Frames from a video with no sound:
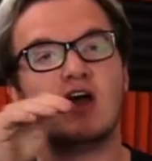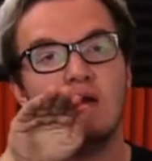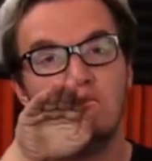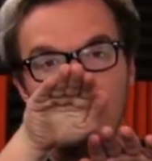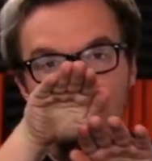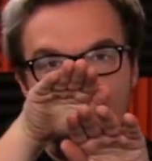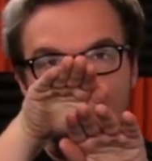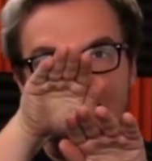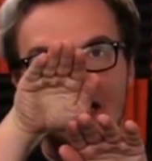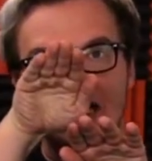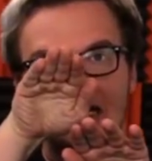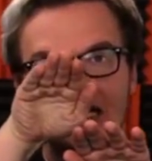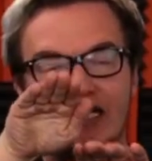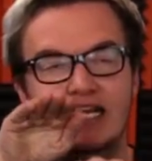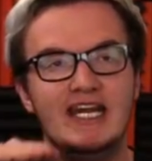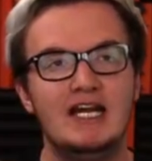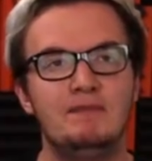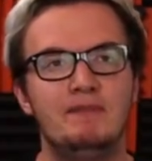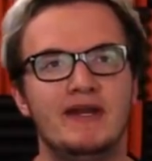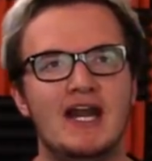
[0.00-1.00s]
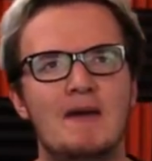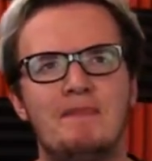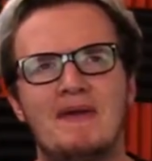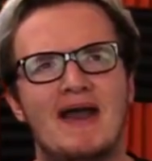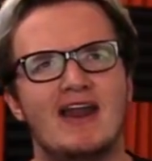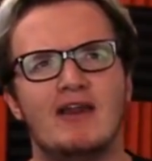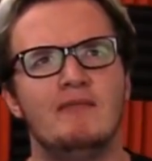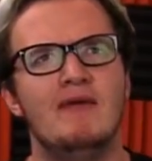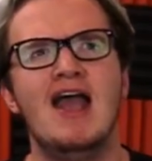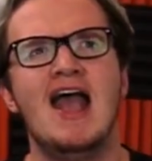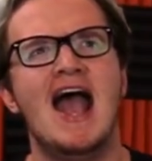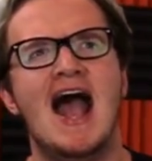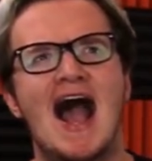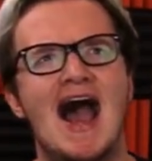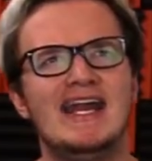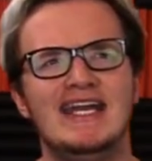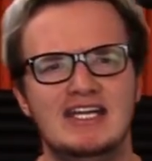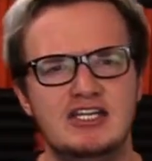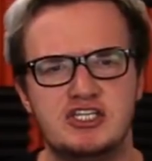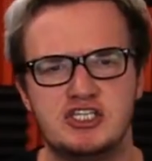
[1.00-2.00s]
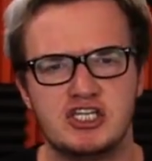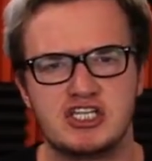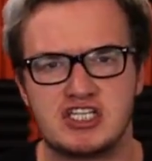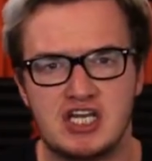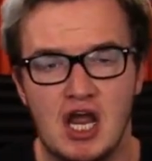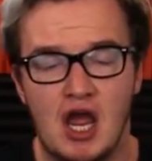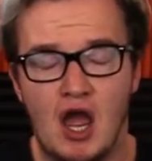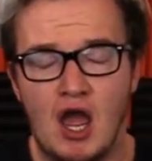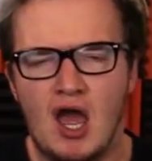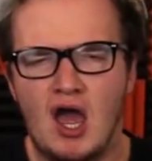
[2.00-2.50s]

So I'm looking a little bit up at him, and he's just